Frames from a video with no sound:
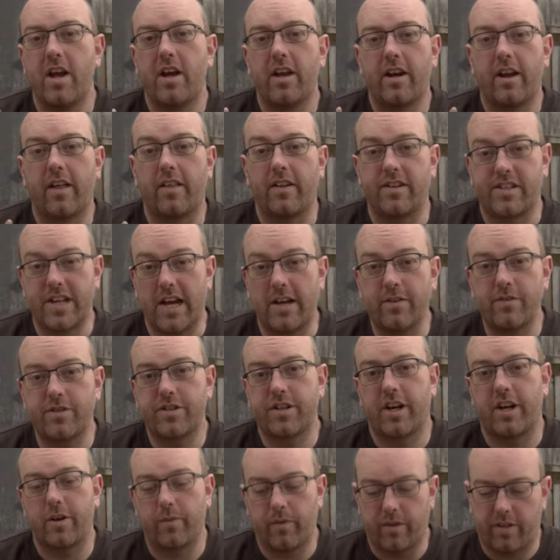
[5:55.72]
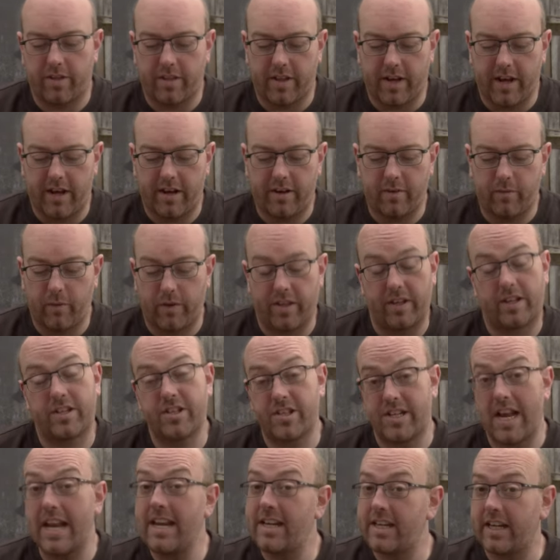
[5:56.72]
Now the downside with that, with
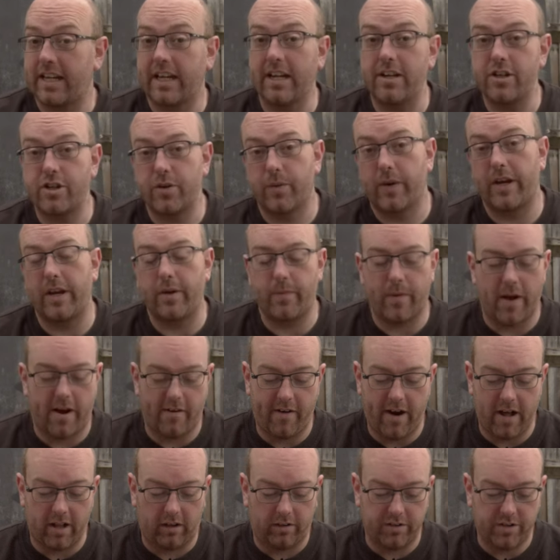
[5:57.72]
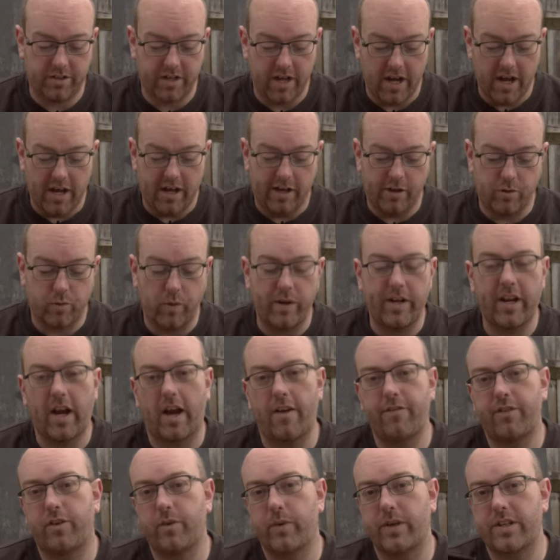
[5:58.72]
extending it to anywhere else, is we'd
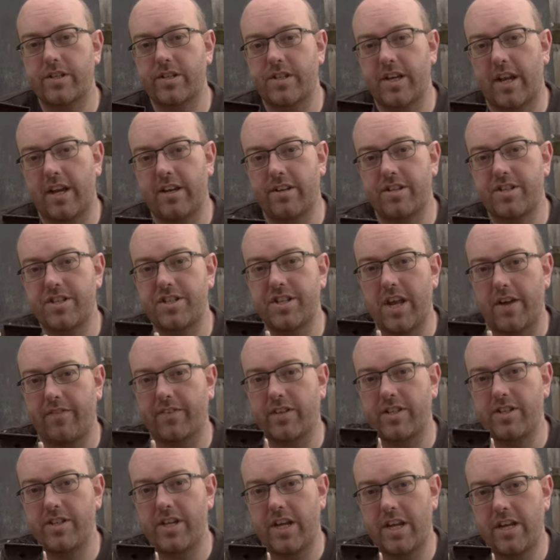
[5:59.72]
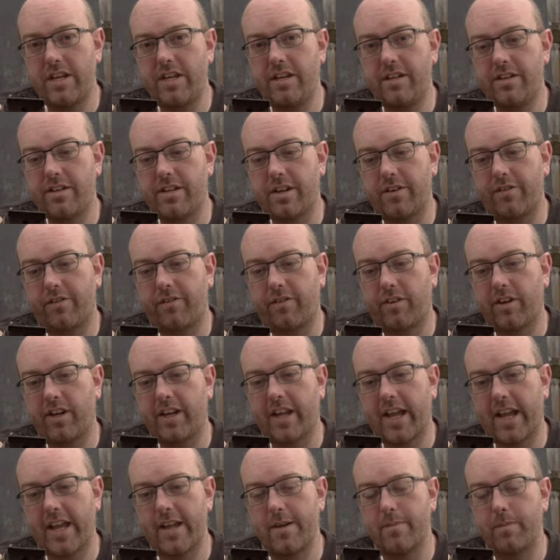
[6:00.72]
have to extend 17 different
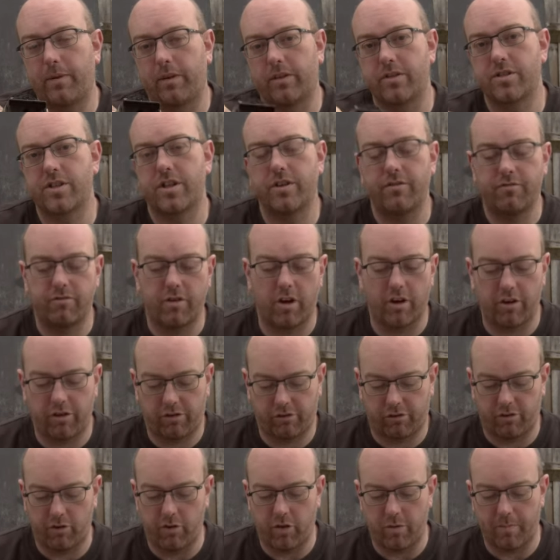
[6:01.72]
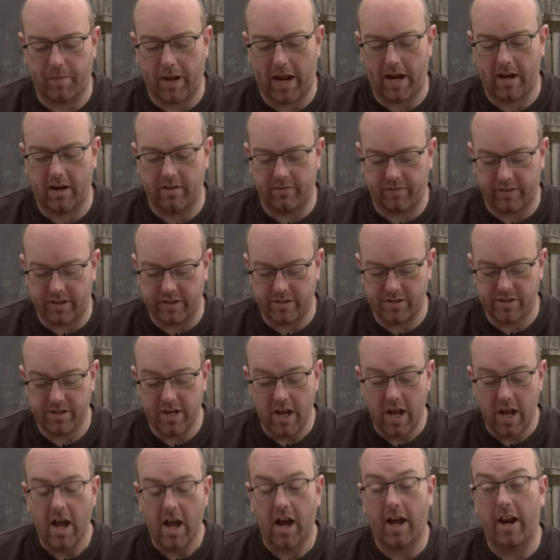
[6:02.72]
cables that run through the back of this.
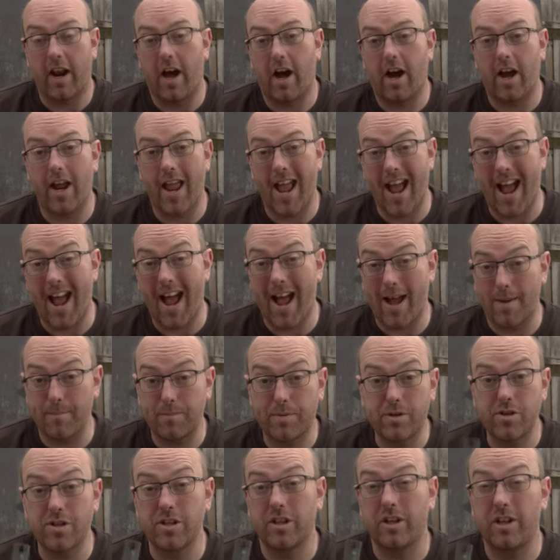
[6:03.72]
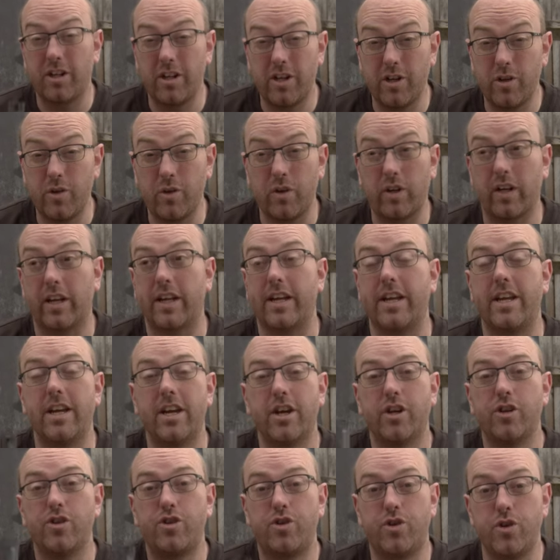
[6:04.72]
And I absolutely
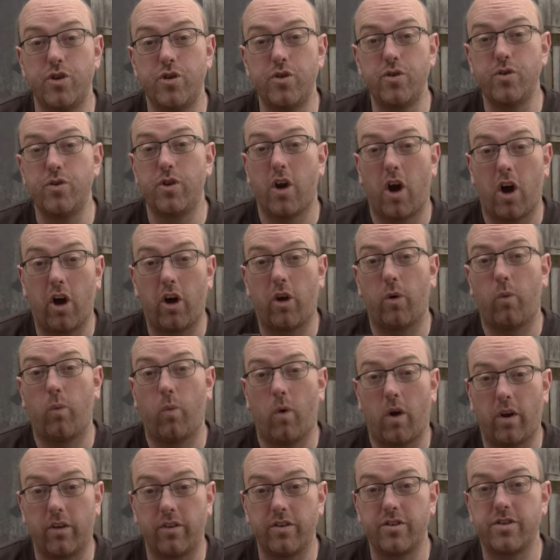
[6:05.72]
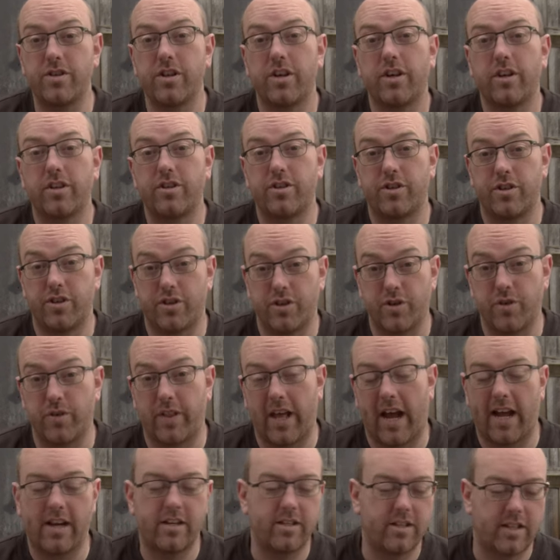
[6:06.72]
do not want to do
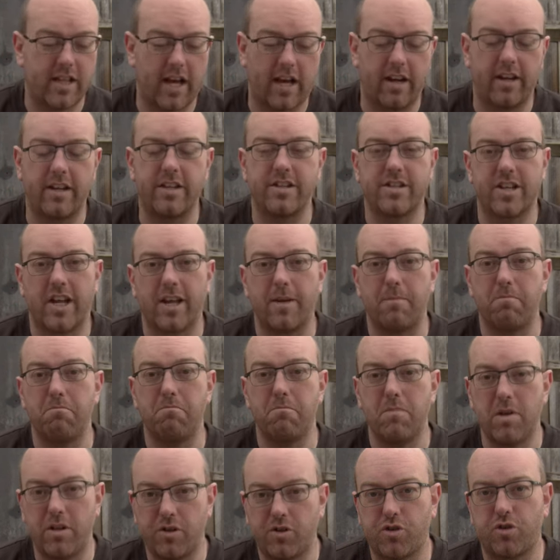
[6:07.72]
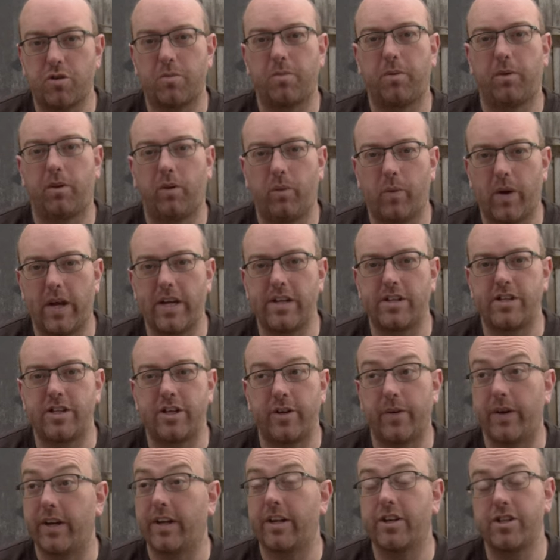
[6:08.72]
that. That is a miserable way to
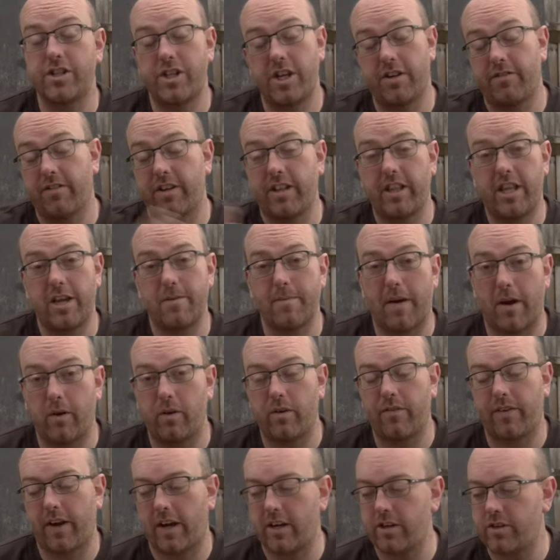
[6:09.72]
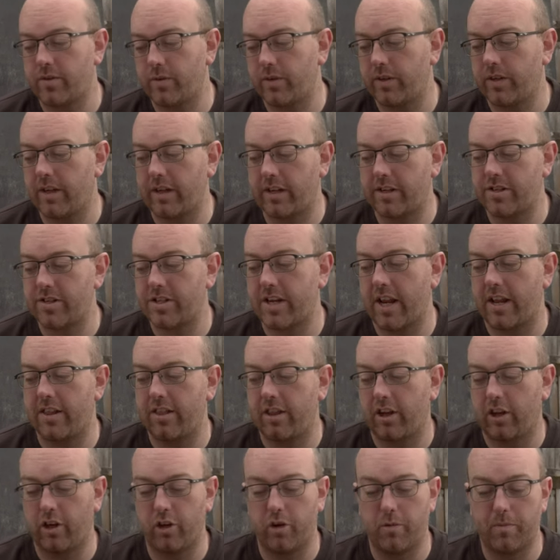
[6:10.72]
do it, considering the amount we've had to extend
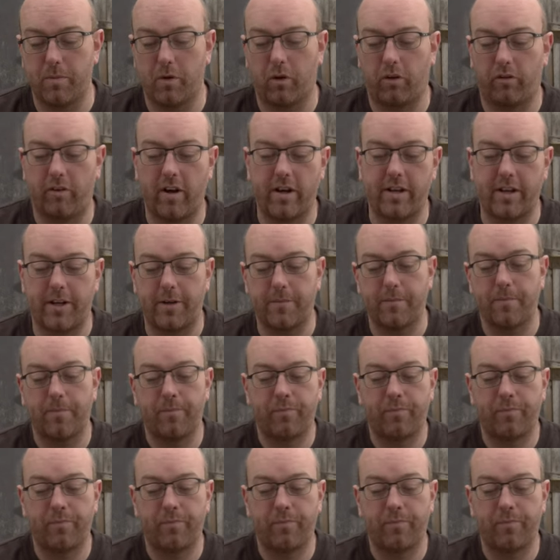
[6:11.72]
the loom already.